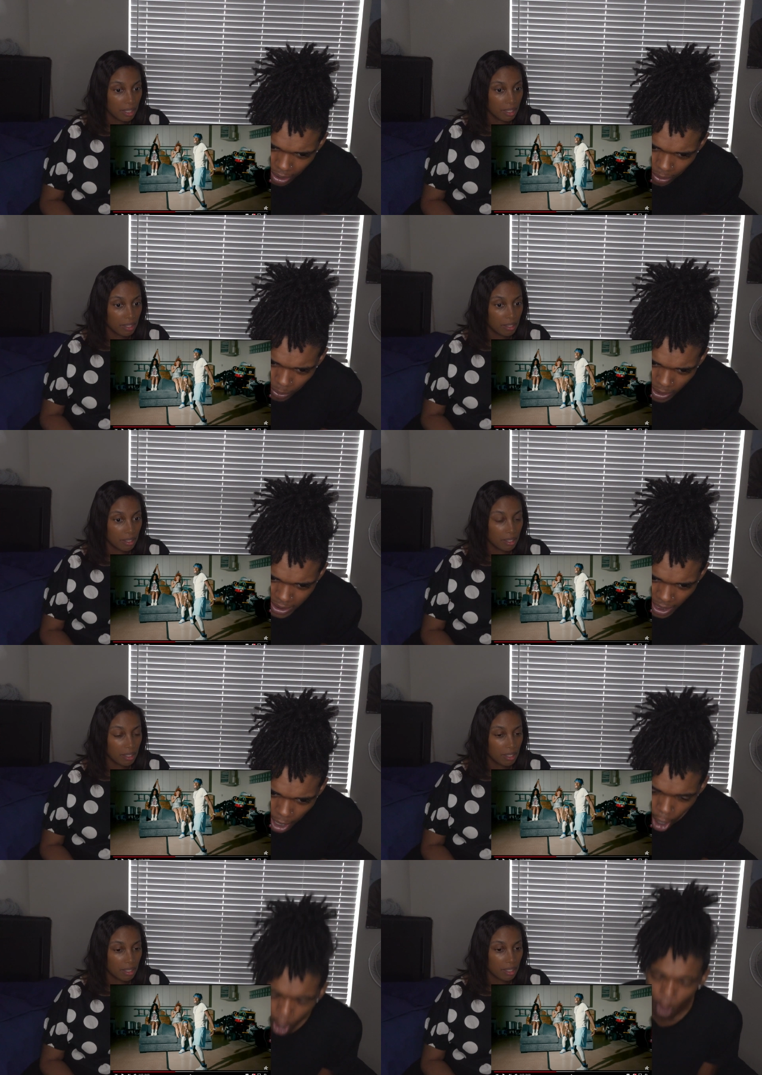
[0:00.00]
Speaker 1: Wait, is that?
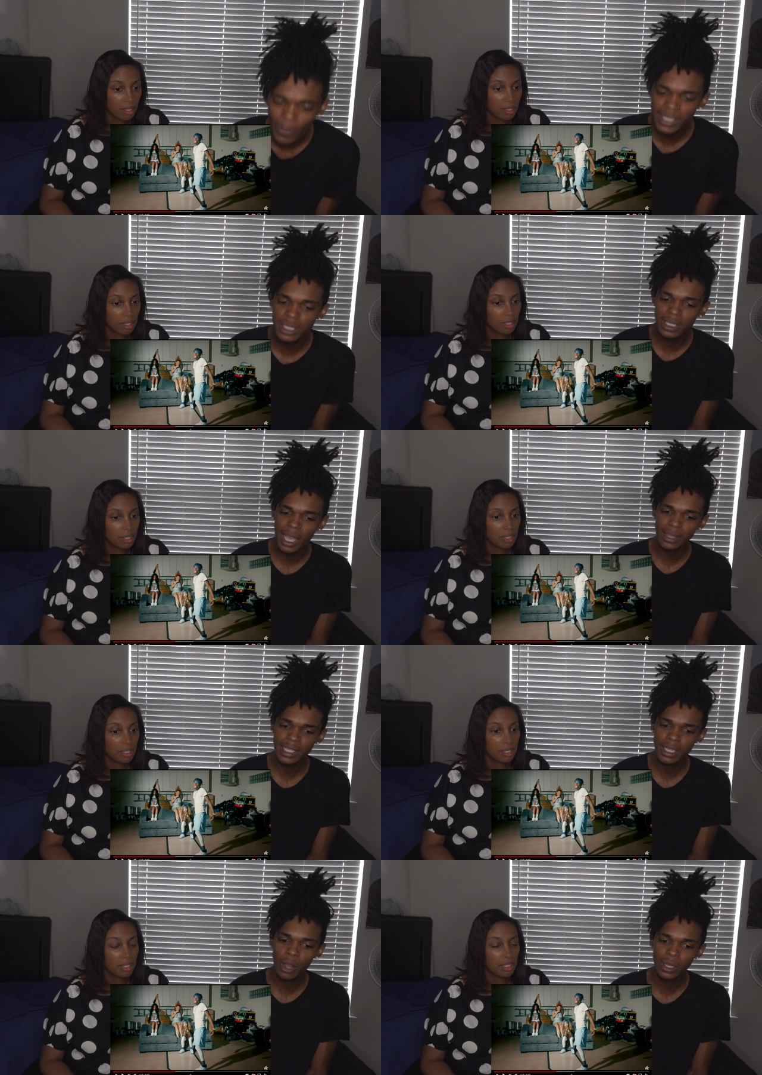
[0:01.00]
Oh, that's just
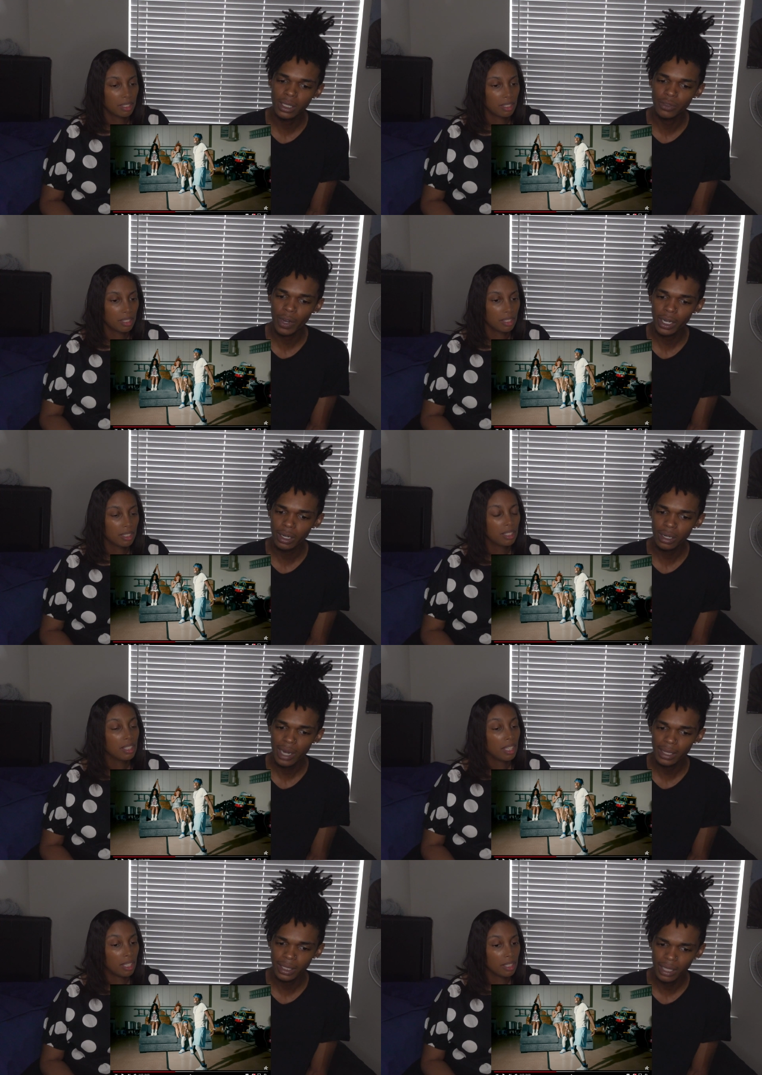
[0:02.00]
This okay. Look right here.
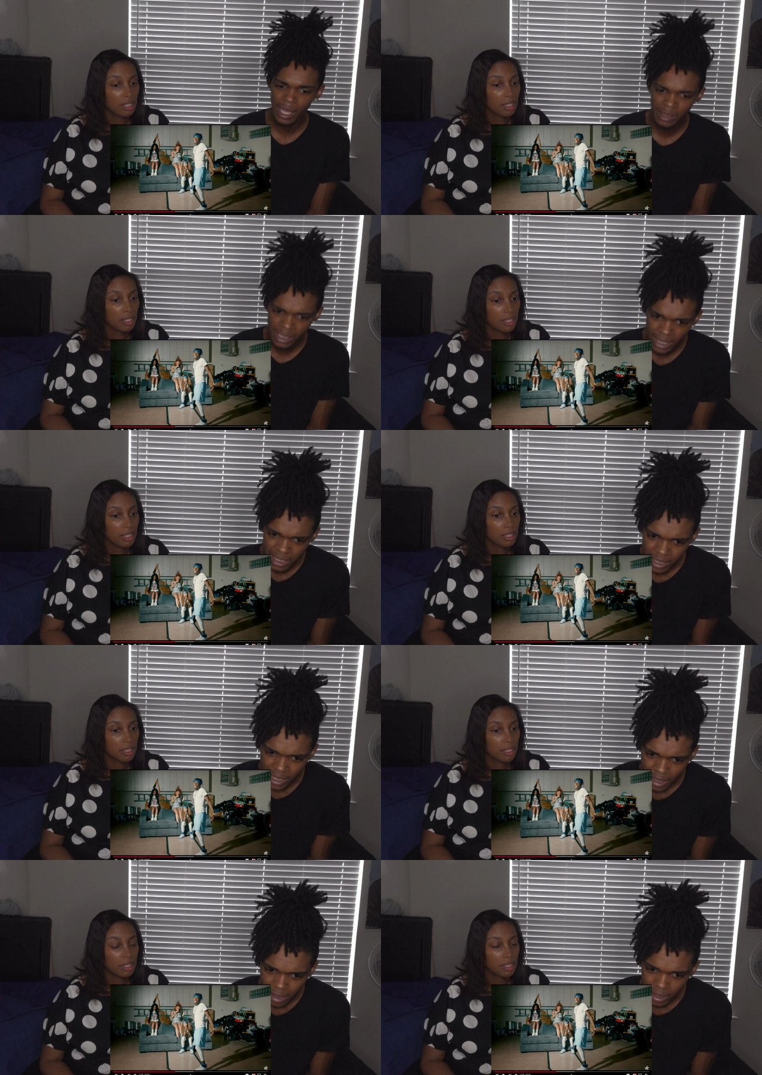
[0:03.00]
I think uh-huh. I think that's
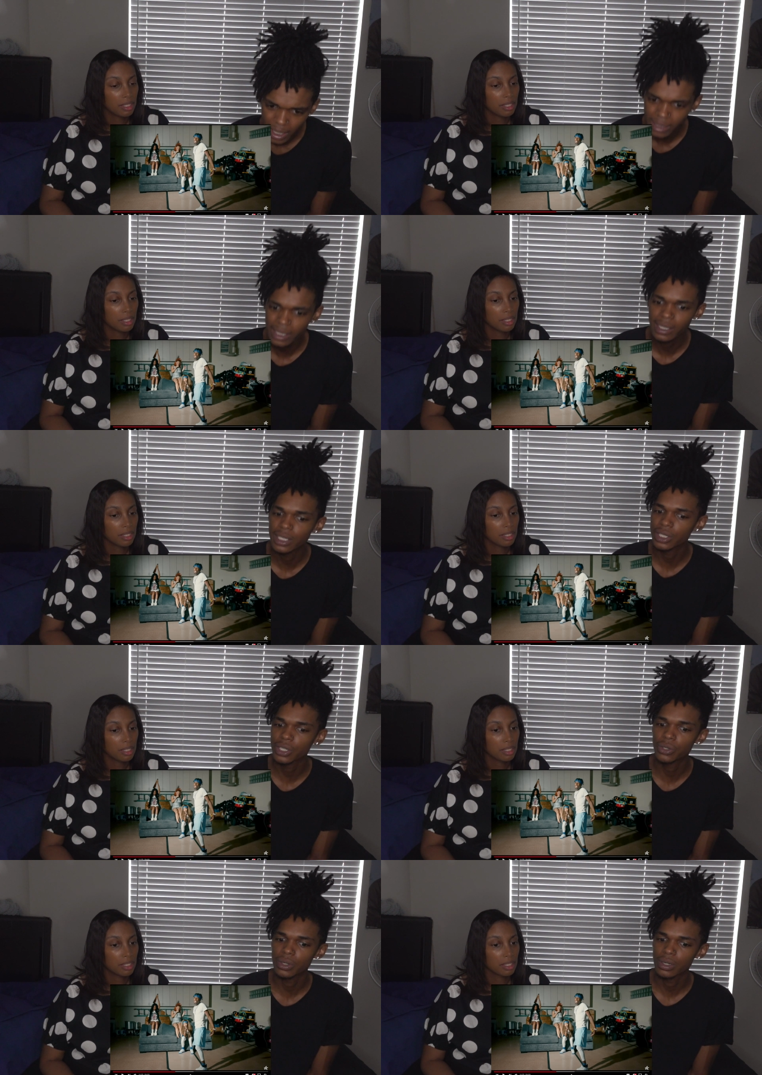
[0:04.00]
Teely. This his
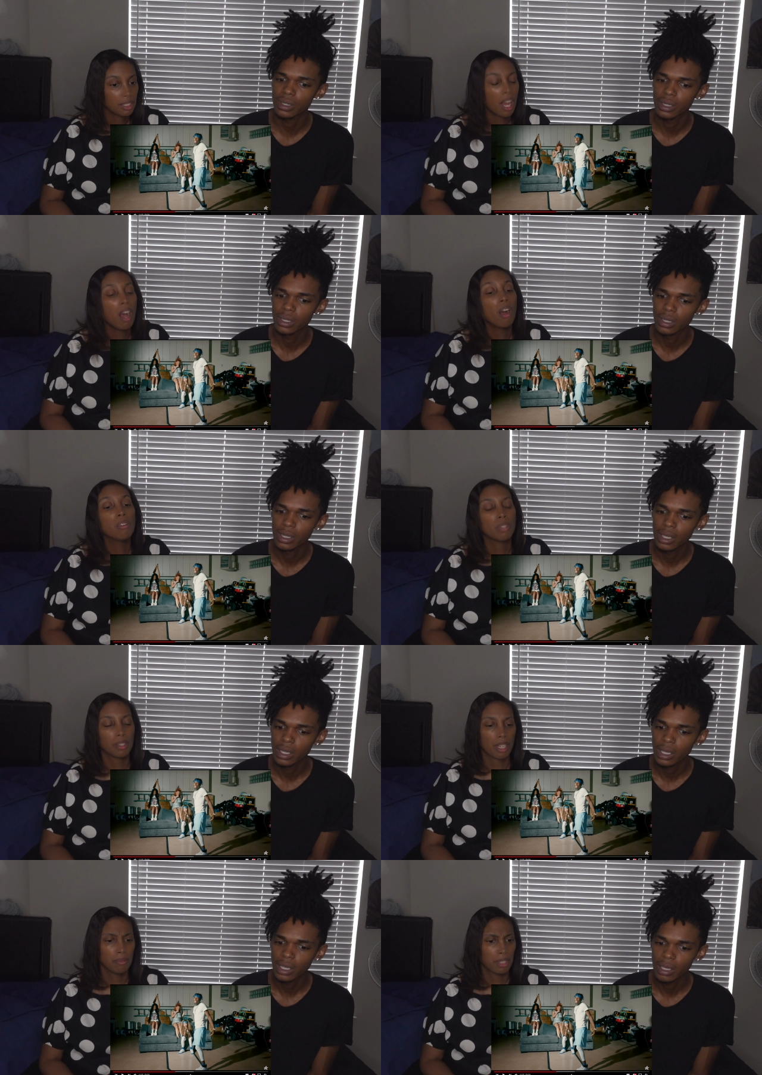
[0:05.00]
sister.
Speaker 2: Oh,
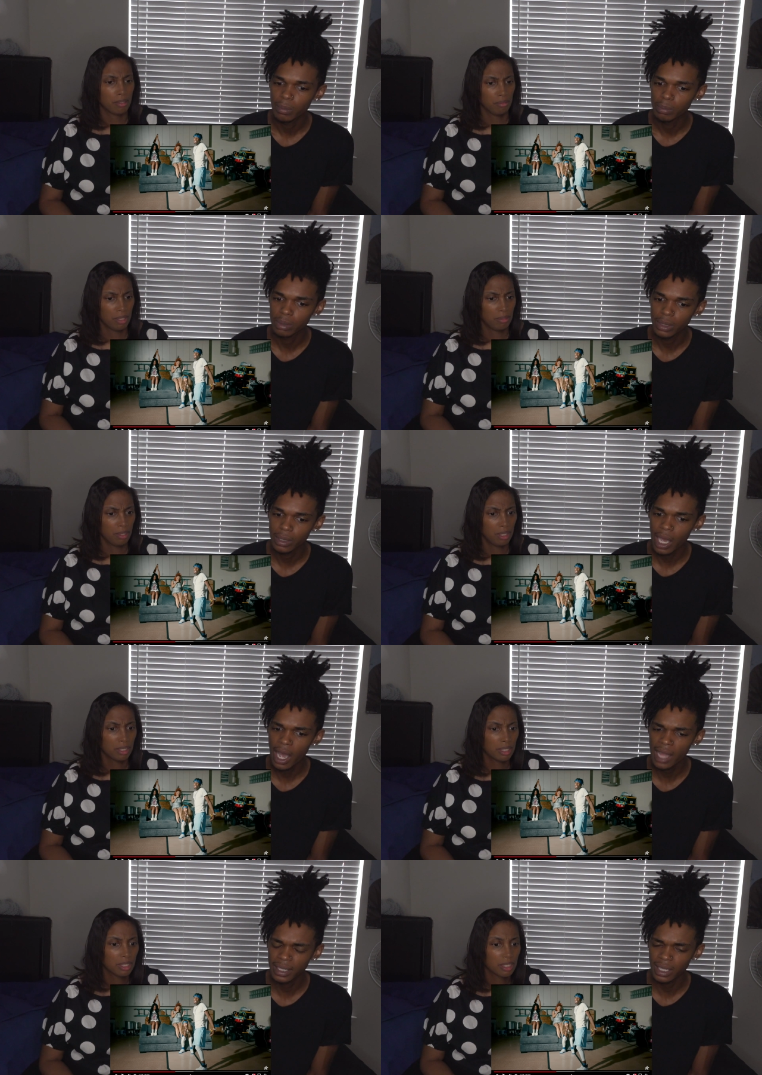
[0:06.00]
okay. I'm uh,
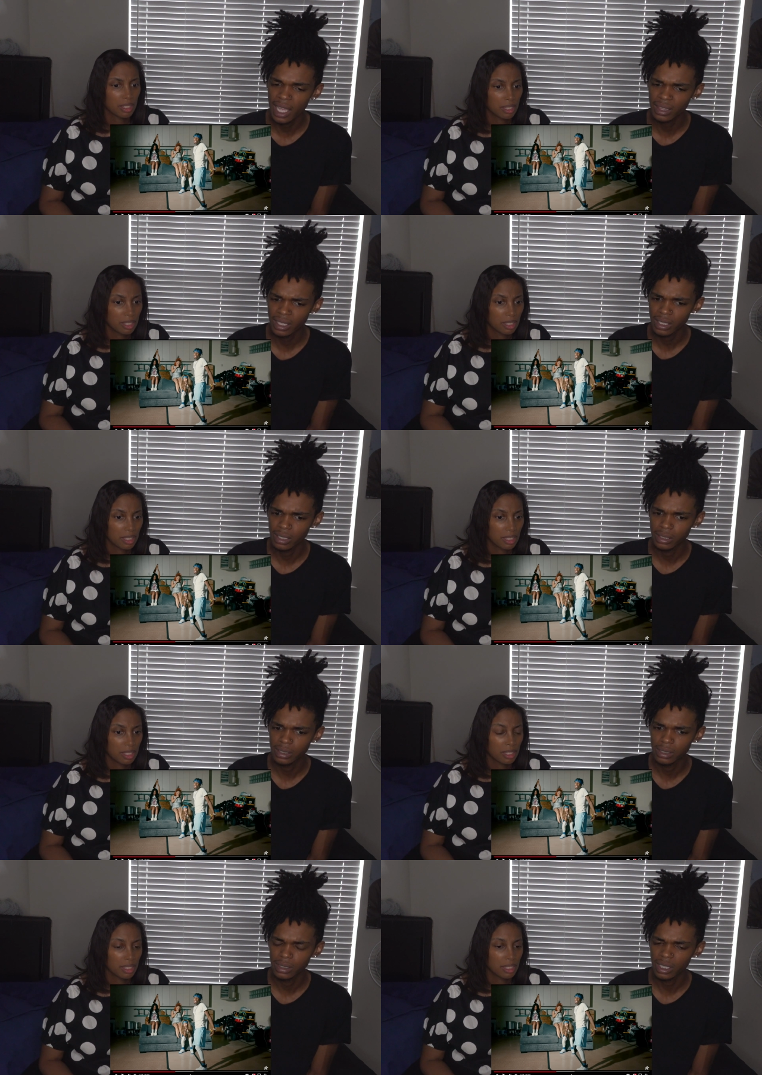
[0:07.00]
Speaker 1: I think I think
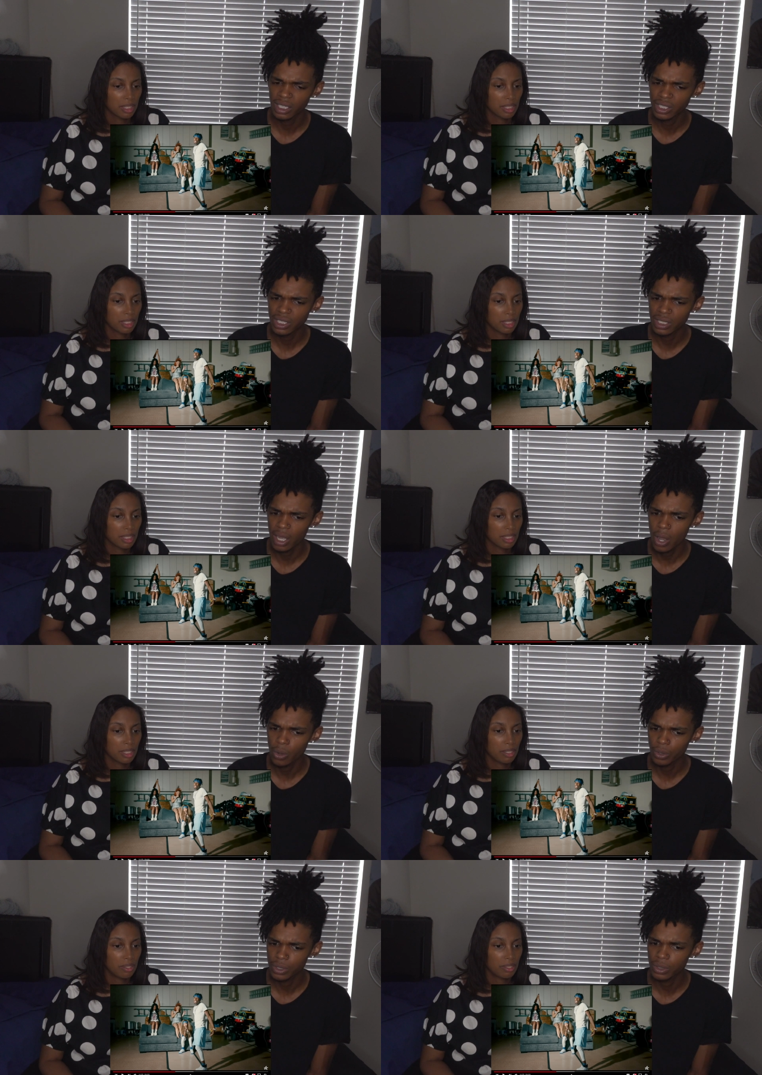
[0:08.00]
I think she's the
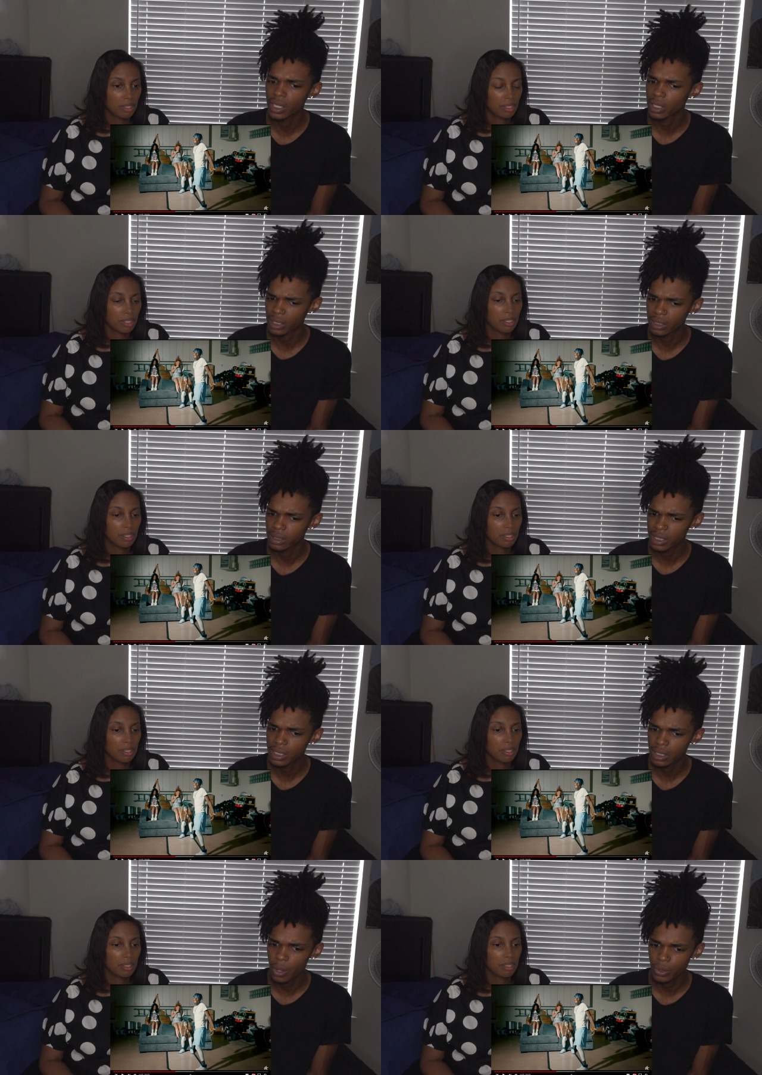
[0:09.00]
older sister. Yeah, I think this
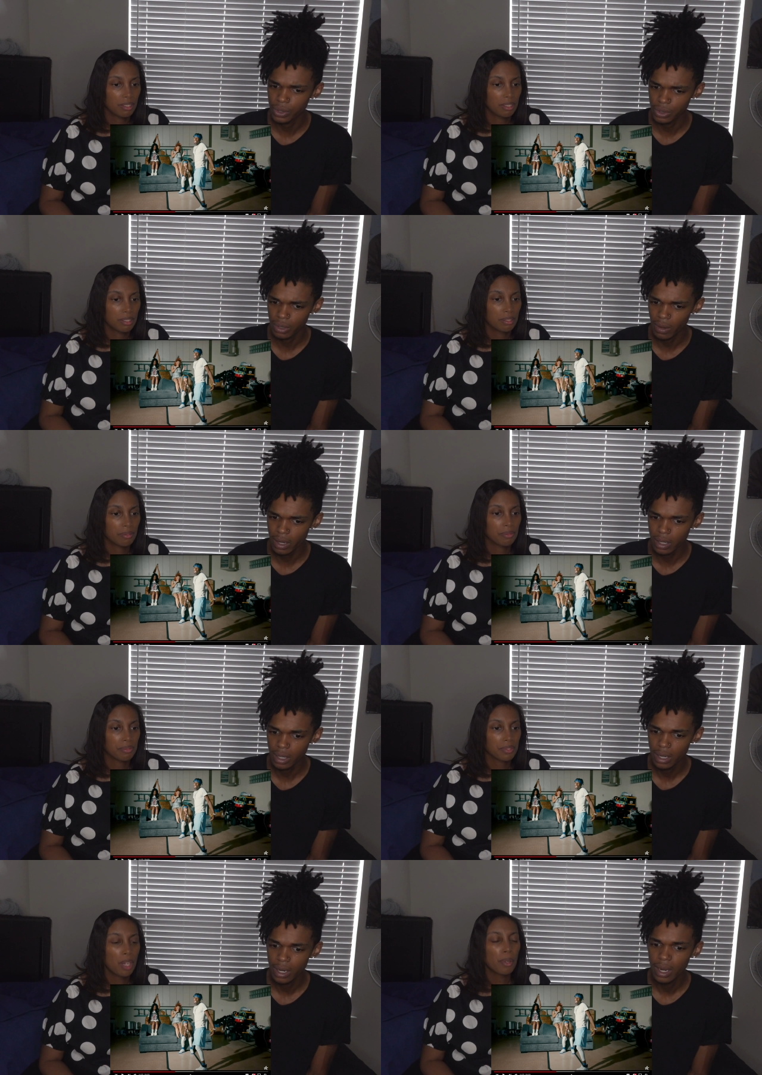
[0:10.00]
is older sister right here.
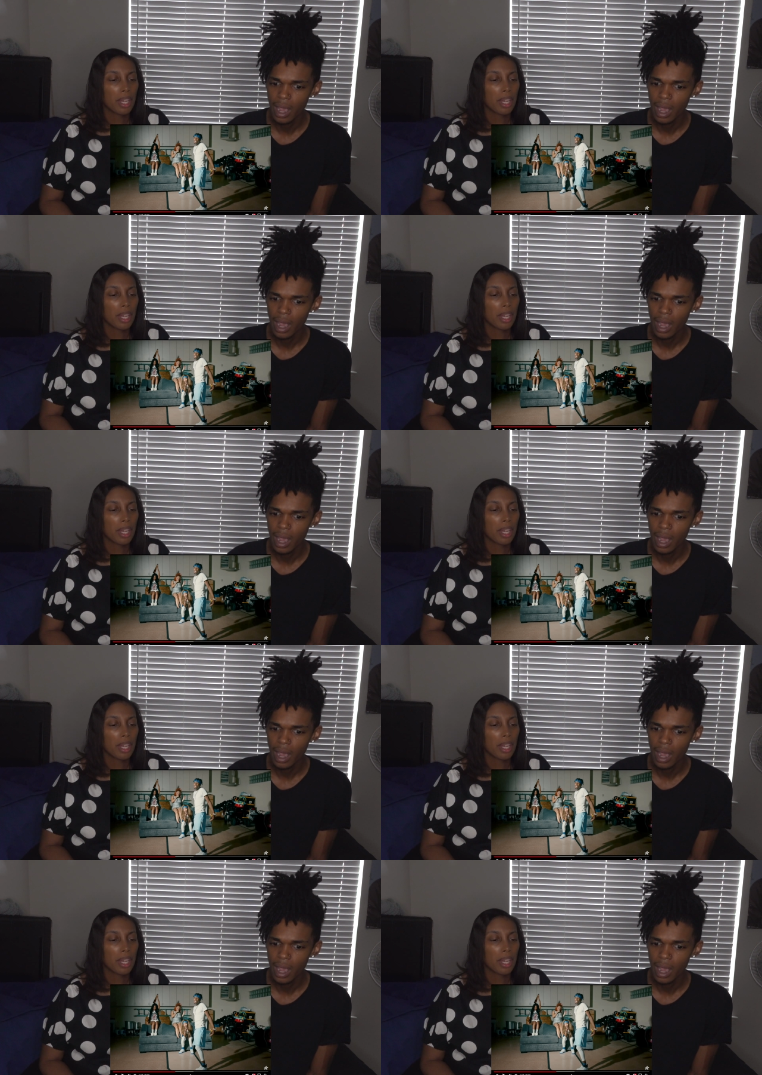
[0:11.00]
Speaker 2: Okay.